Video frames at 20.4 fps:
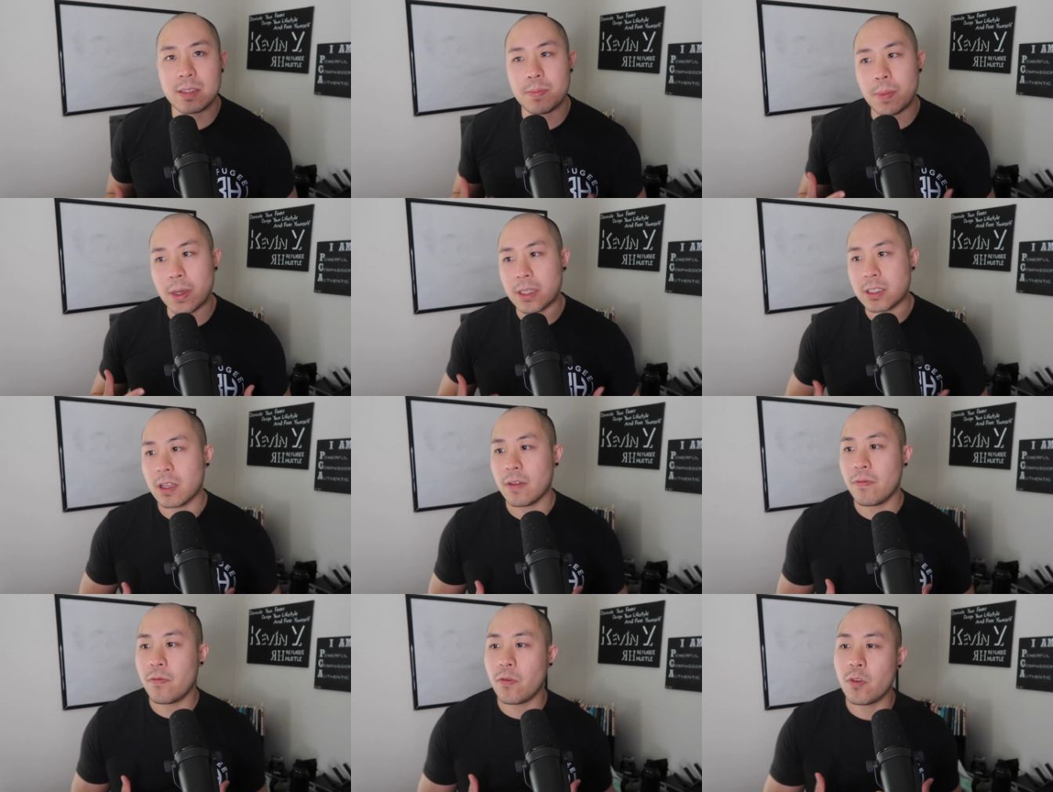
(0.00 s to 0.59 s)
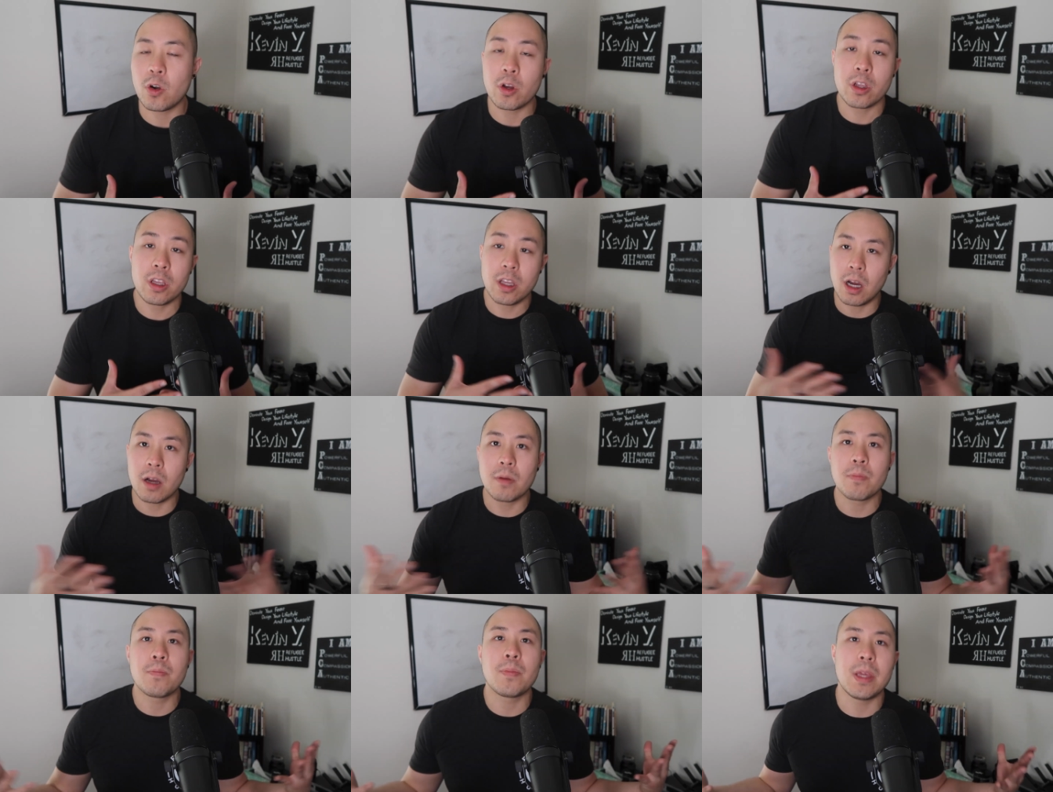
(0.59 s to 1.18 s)
especially for
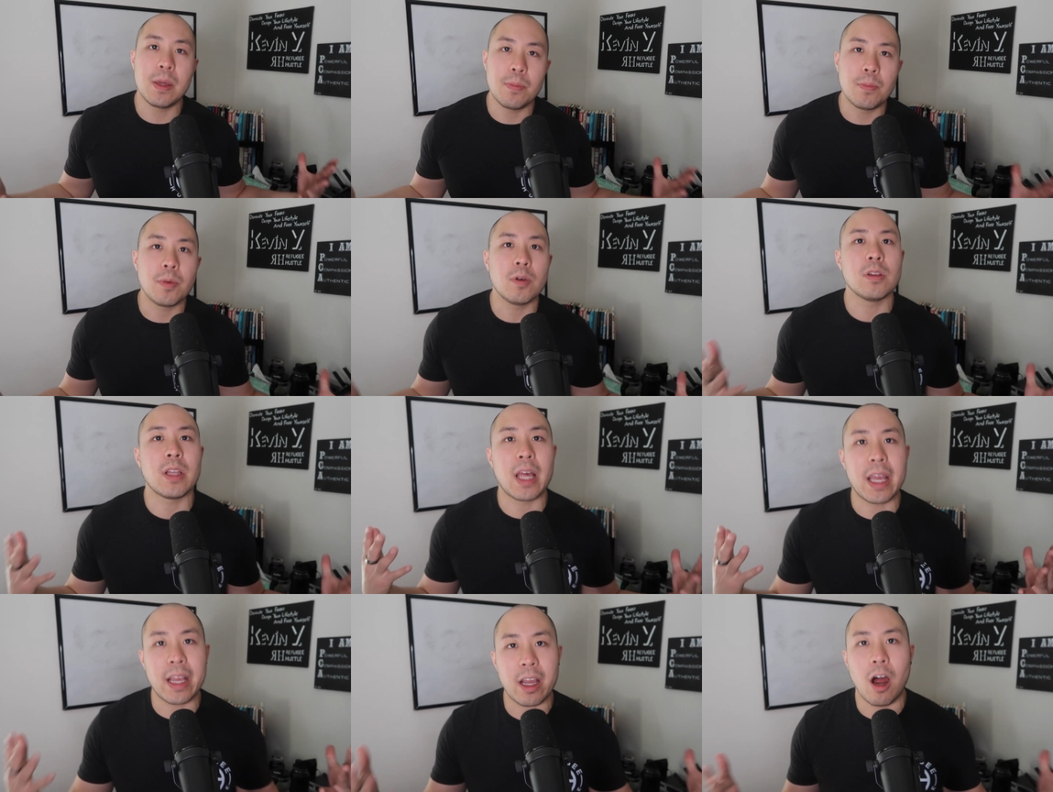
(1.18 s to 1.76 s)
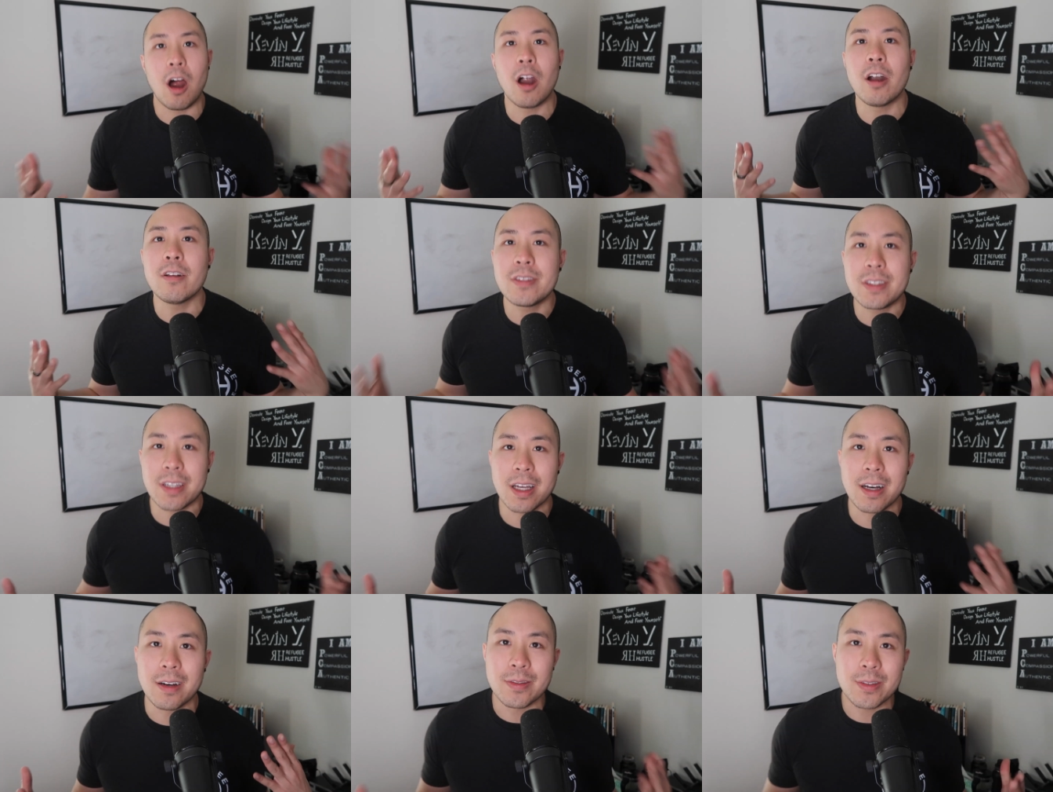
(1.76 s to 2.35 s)
young people like
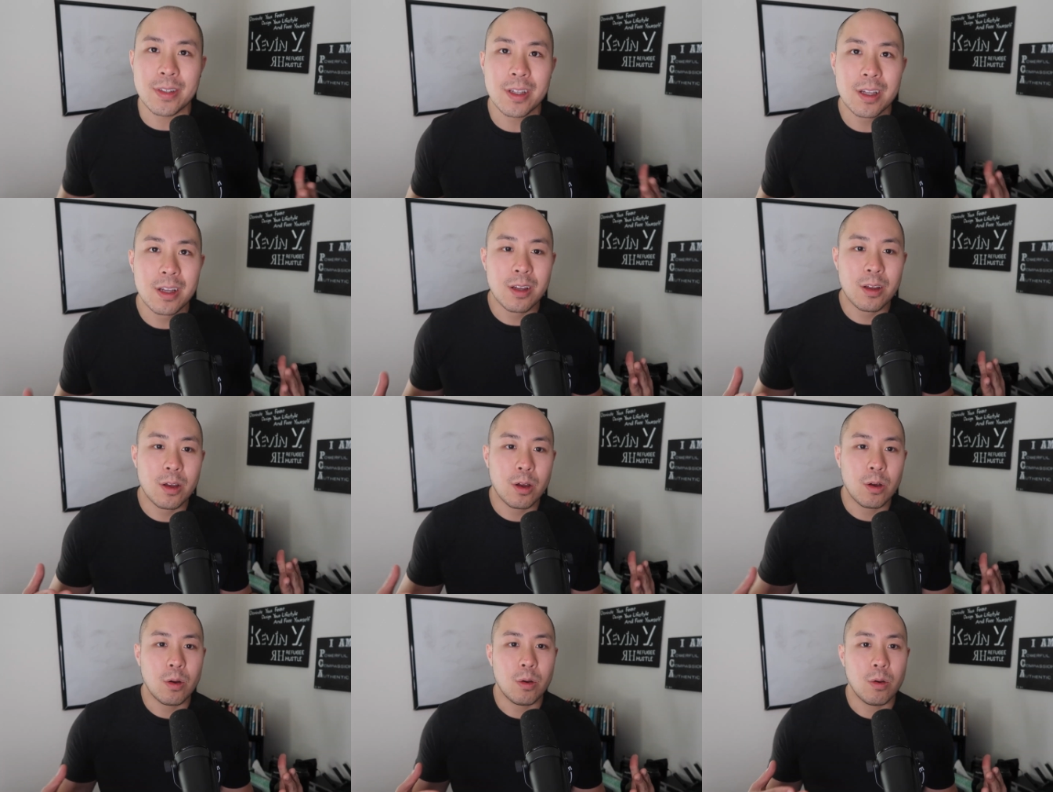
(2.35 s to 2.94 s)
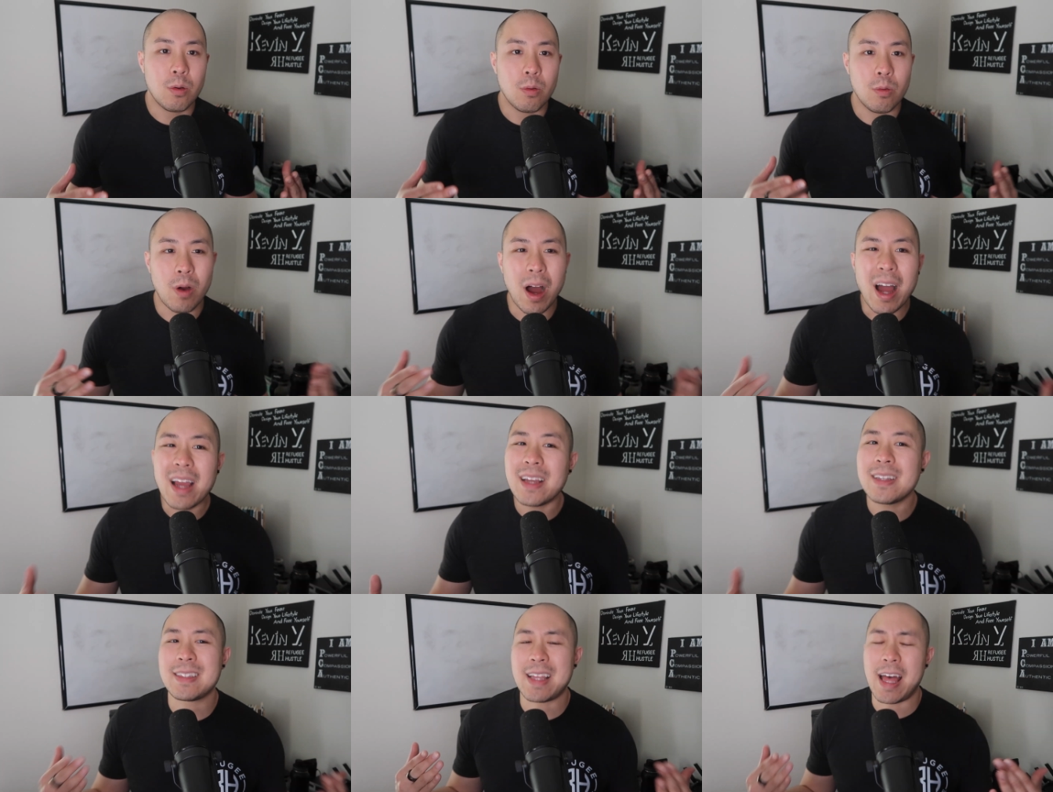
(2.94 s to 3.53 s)
ourselves.
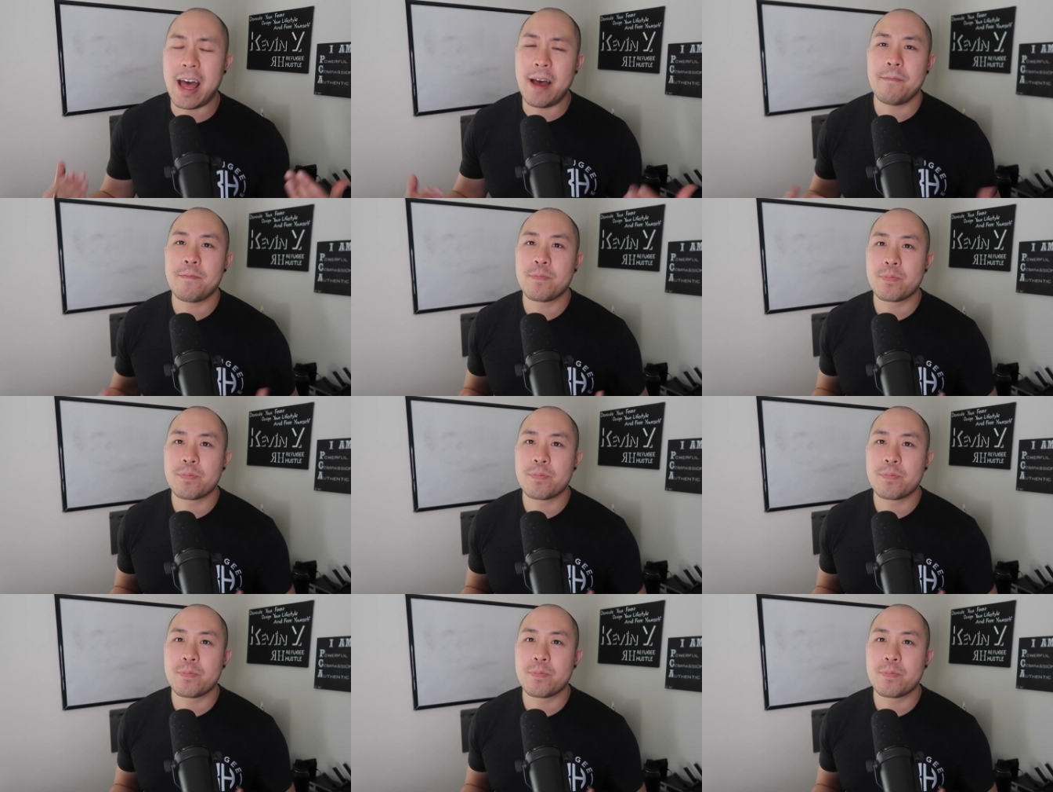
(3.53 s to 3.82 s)
Why is that?